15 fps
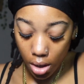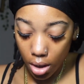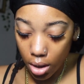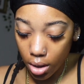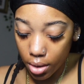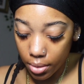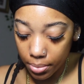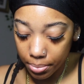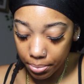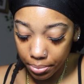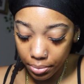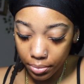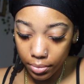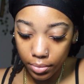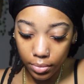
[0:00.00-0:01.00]
Um,
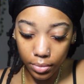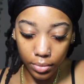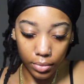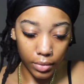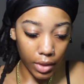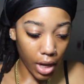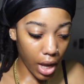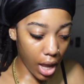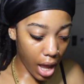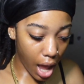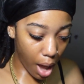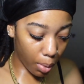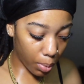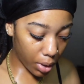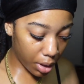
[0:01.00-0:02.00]

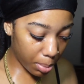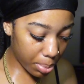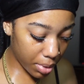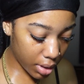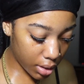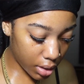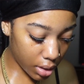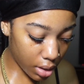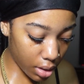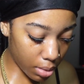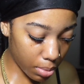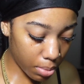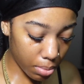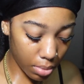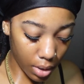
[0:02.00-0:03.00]
I want to put
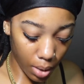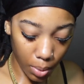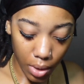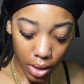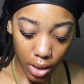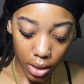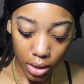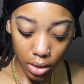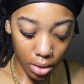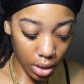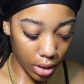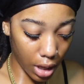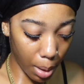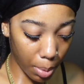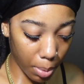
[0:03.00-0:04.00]
some, I want to conceal the
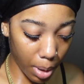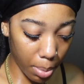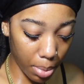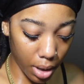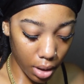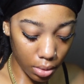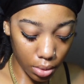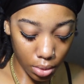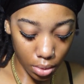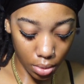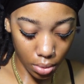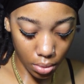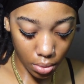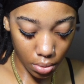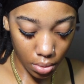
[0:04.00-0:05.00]
top of my brows
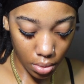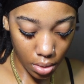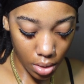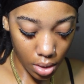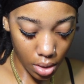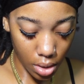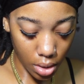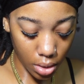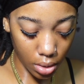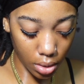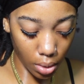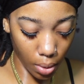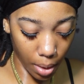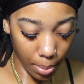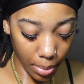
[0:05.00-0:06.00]
too.
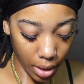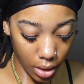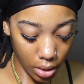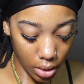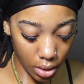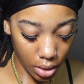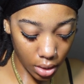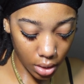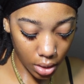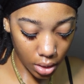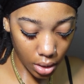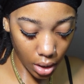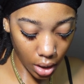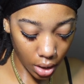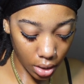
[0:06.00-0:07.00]
So I might just
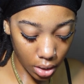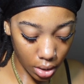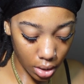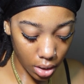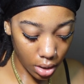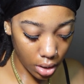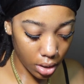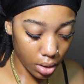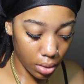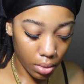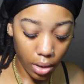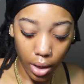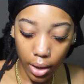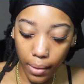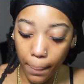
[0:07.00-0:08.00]
actually do
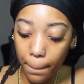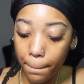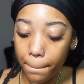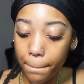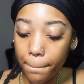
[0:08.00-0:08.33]
that.